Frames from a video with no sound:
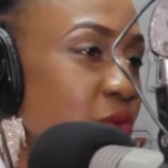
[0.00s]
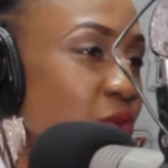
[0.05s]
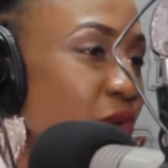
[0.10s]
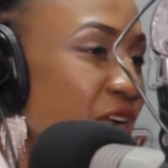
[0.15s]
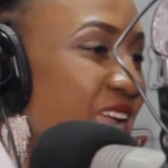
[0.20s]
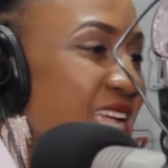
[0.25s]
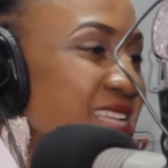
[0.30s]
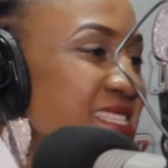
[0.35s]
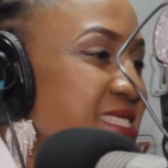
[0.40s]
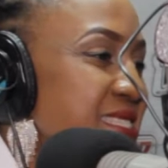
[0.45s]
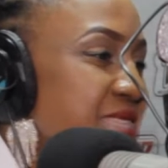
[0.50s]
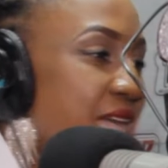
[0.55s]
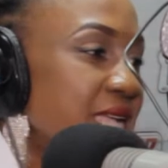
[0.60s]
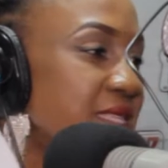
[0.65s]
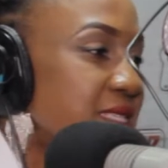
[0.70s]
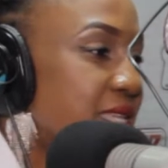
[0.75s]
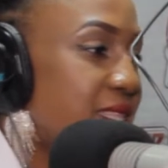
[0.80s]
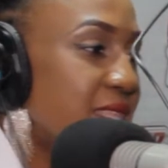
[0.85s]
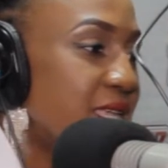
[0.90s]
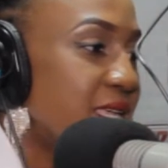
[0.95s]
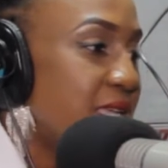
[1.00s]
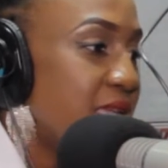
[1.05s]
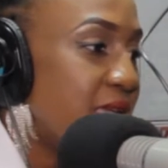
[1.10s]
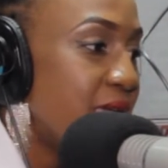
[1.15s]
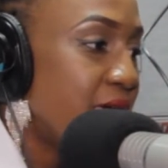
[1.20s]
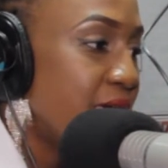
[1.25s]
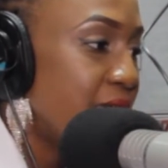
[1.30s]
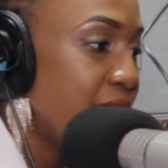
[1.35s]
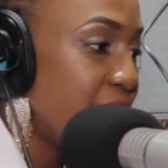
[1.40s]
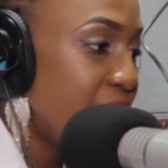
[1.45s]
when I started the
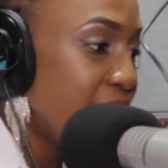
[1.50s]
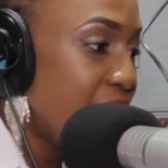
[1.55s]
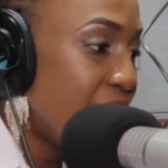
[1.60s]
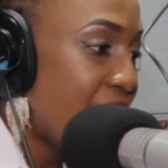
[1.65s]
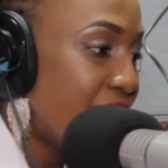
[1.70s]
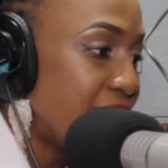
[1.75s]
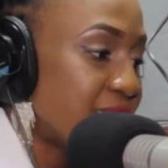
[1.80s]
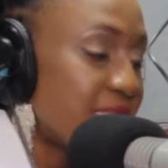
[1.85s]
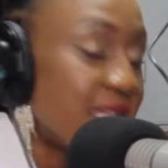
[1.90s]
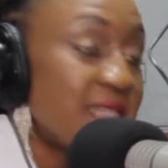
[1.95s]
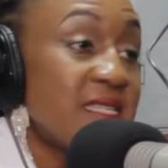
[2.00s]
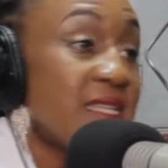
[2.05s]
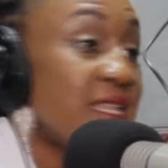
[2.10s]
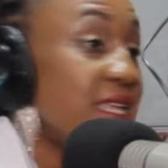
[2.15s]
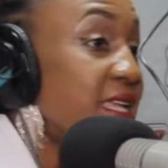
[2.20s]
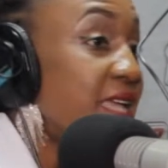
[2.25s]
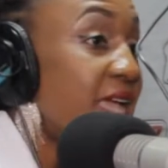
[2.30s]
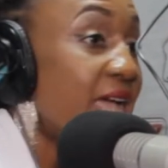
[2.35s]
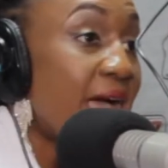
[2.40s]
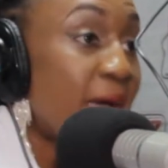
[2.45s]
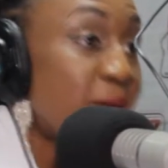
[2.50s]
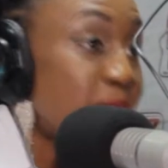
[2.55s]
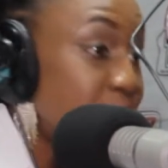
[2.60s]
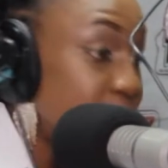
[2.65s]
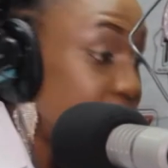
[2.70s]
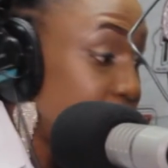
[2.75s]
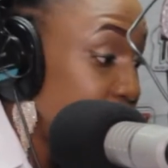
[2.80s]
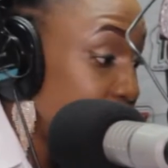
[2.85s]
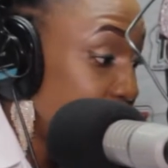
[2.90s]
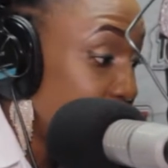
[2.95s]
year
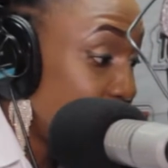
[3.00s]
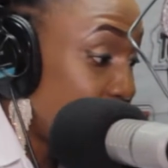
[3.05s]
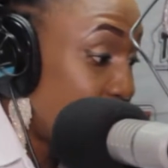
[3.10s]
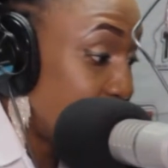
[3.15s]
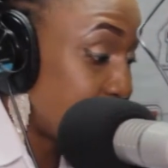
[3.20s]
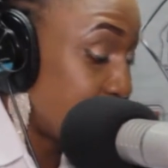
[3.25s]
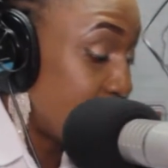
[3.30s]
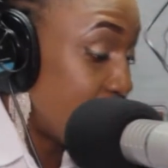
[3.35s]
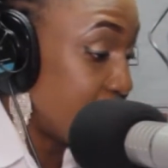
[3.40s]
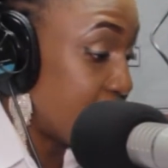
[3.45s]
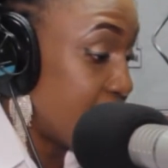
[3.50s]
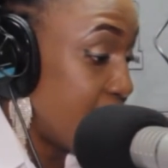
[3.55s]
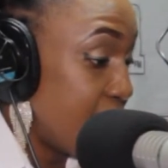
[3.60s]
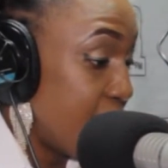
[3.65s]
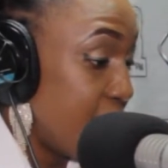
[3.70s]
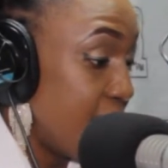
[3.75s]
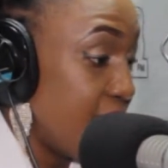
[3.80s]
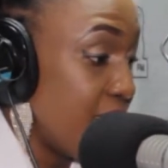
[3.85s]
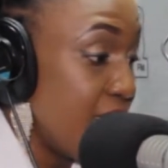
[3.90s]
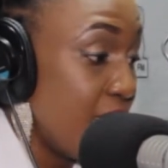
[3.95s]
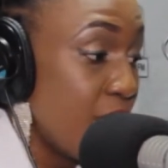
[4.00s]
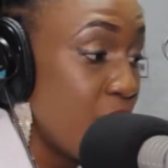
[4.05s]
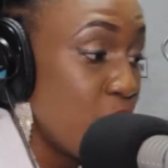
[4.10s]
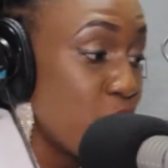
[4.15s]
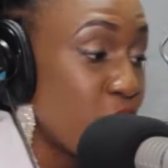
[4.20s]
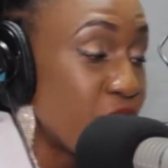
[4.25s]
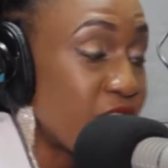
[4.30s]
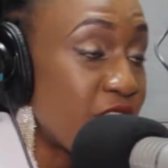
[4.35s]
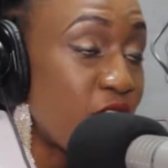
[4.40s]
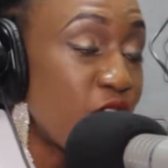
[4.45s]
happy. I started the year
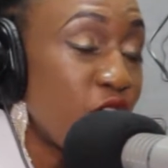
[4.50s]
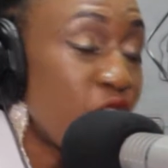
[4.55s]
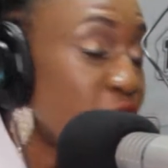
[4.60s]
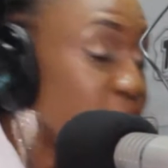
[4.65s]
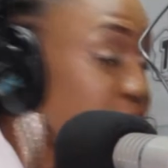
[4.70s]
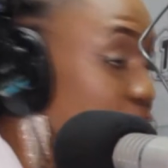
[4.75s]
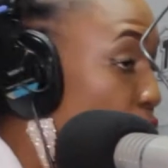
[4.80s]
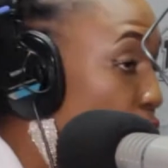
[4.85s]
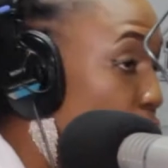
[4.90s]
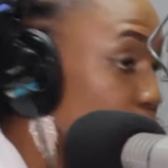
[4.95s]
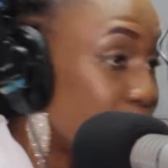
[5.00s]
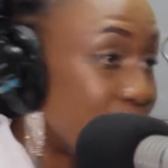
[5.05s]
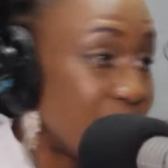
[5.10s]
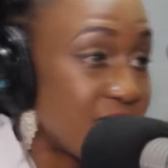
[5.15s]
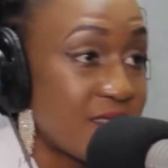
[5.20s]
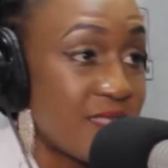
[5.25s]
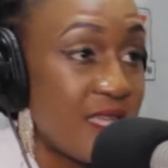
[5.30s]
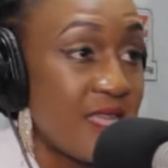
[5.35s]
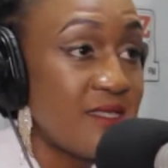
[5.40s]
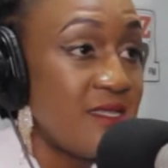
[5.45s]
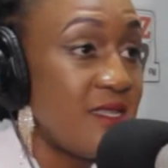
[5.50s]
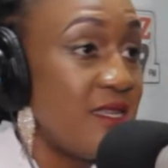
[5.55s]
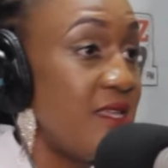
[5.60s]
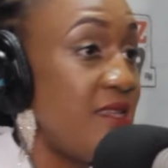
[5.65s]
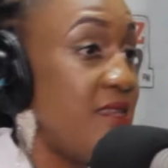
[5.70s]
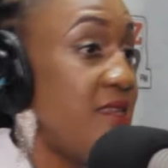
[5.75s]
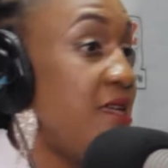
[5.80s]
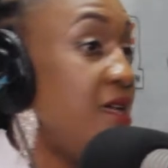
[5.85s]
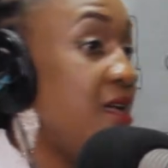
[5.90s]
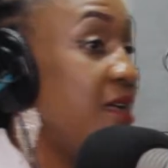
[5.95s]
with a lot of hope. I started the
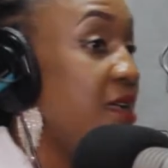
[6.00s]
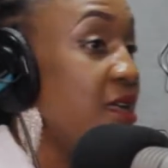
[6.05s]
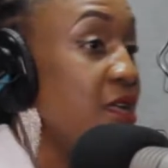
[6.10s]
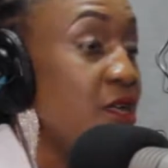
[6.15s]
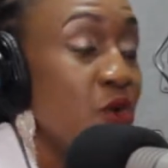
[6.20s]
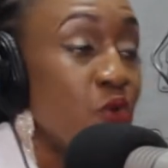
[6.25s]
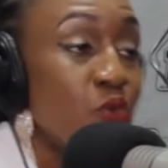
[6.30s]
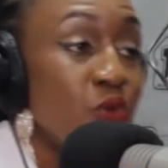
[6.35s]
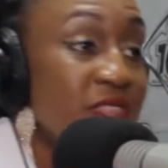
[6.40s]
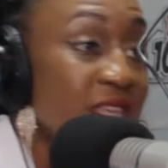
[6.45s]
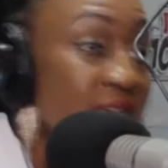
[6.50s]
year with